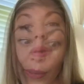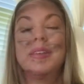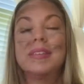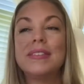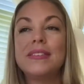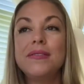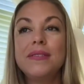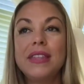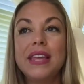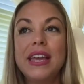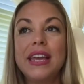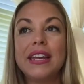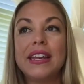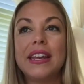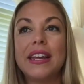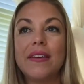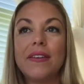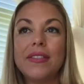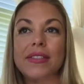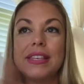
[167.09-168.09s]
So
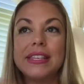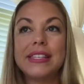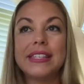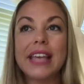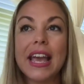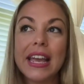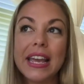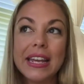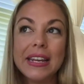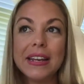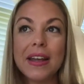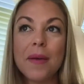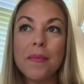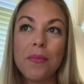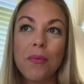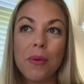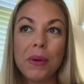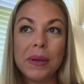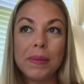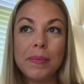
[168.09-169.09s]
then the second
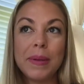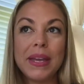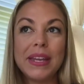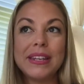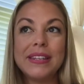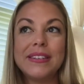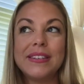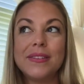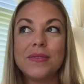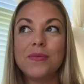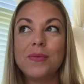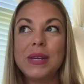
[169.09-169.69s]
appointment,